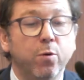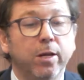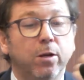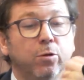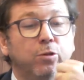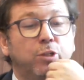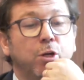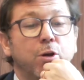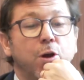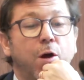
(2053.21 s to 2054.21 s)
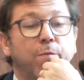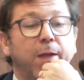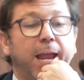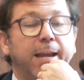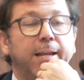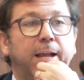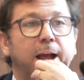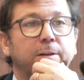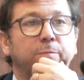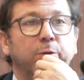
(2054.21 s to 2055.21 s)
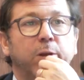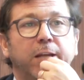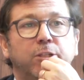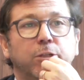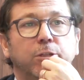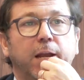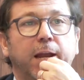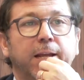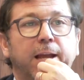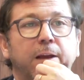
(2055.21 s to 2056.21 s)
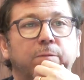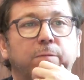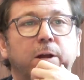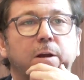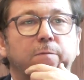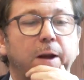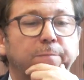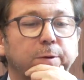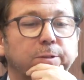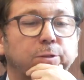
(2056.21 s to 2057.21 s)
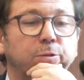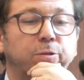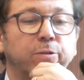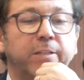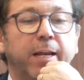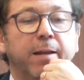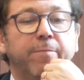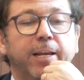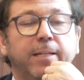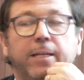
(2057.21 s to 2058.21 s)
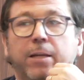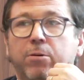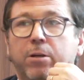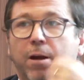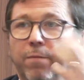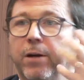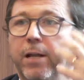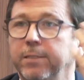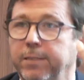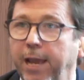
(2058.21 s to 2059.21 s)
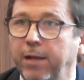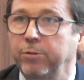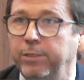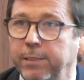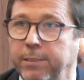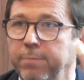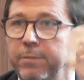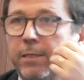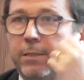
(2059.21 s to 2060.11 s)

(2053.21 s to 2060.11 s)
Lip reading: inclusion of any kind of relation to any kind of reference to sustainability, governance, ecosystems.